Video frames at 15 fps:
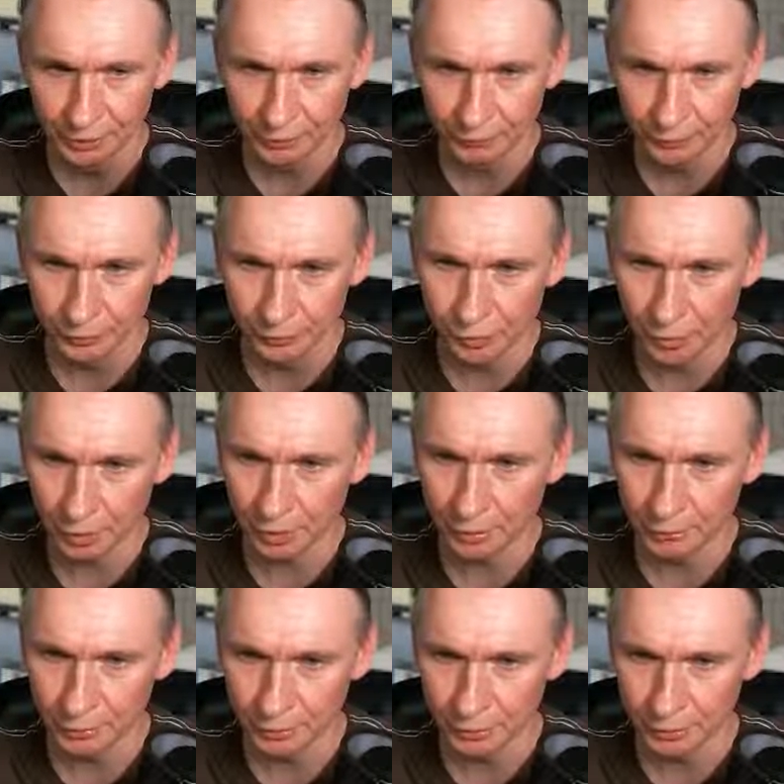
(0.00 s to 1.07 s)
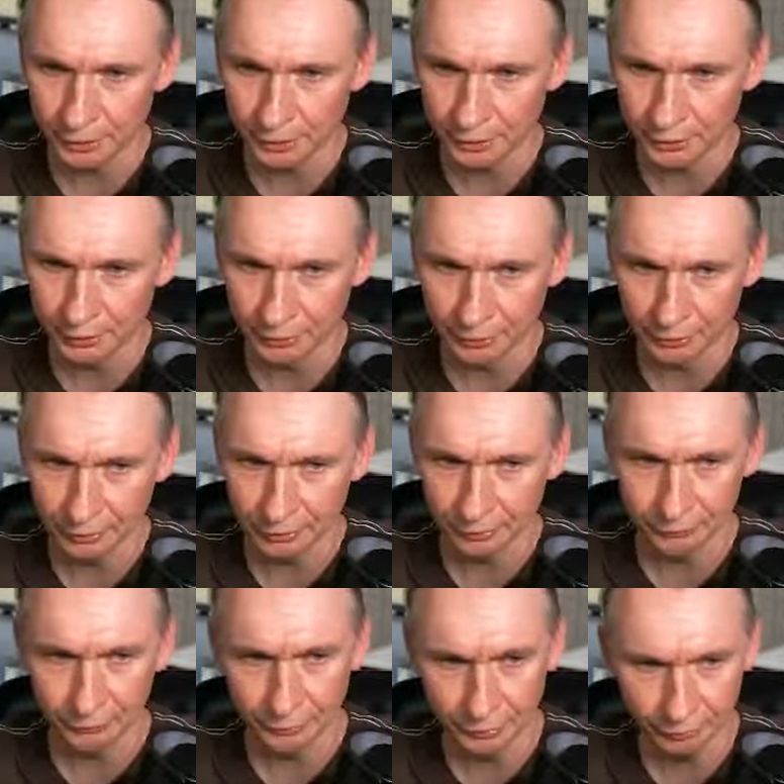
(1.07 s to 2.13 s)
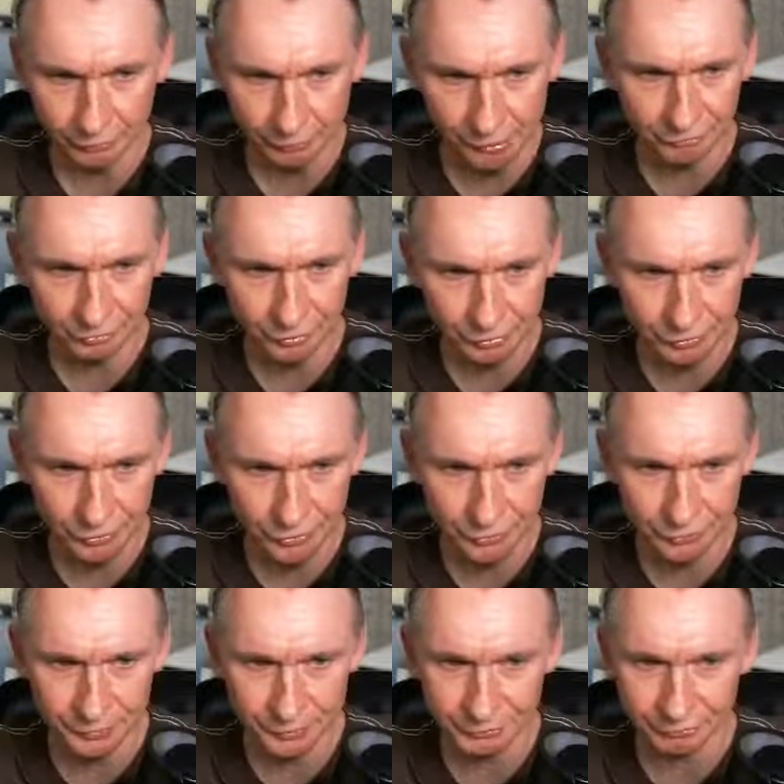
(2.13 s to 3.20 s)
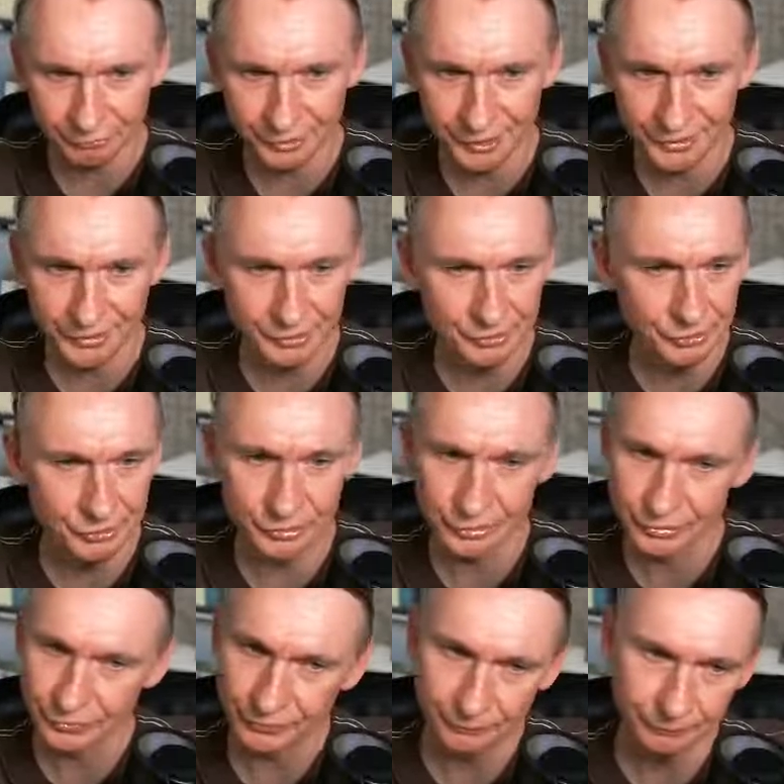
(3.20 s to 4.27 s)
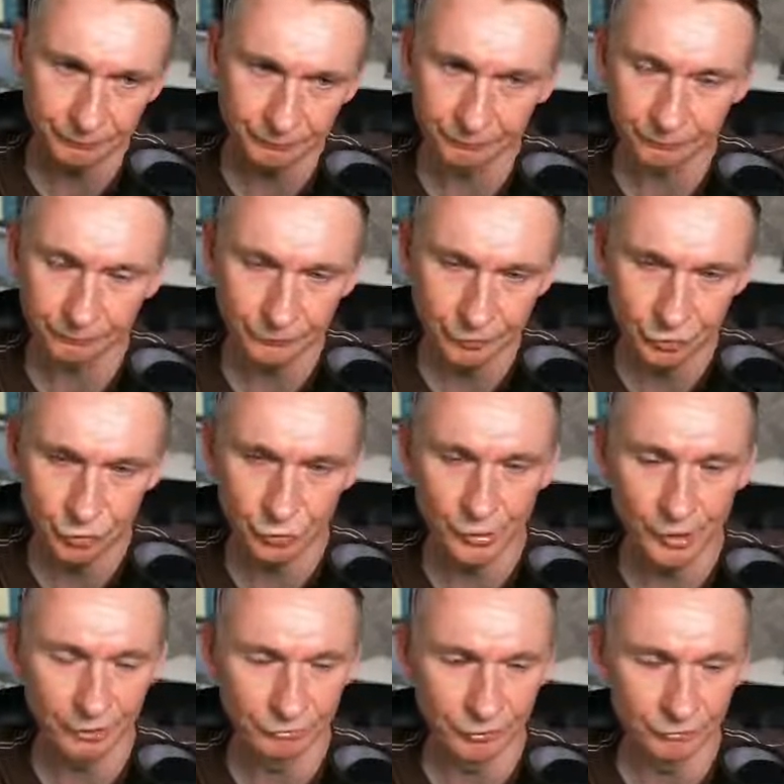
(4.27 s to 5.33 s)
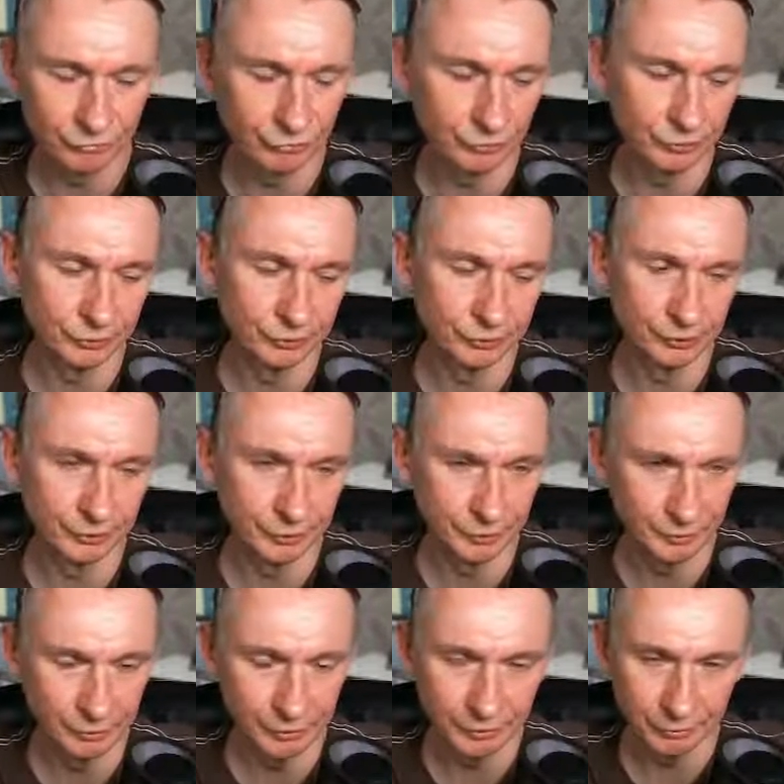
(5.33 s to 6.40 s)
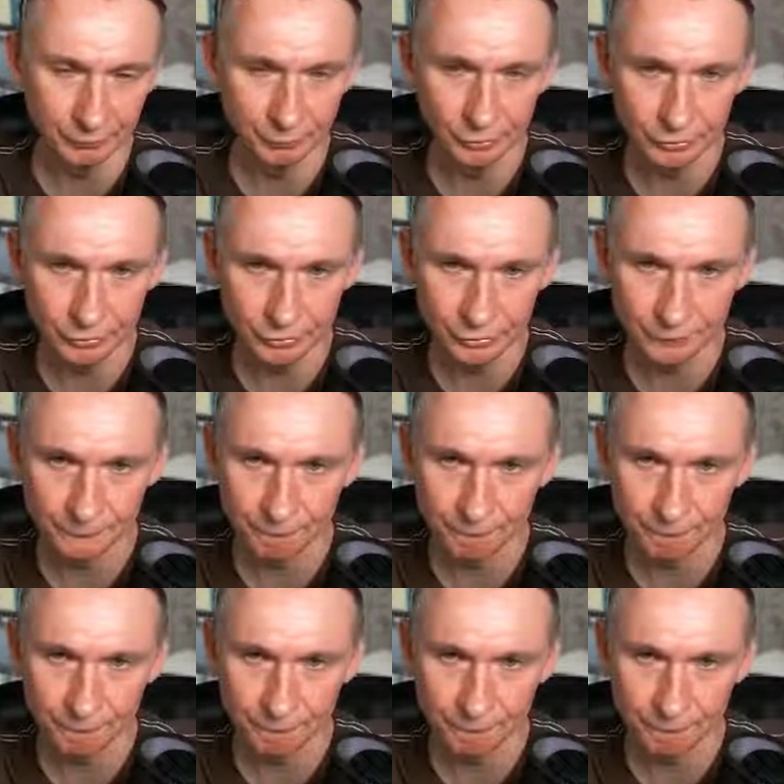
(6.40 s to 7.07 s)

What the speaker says: with Guacamole, with a graphical user interface, it's too heavy for the little box.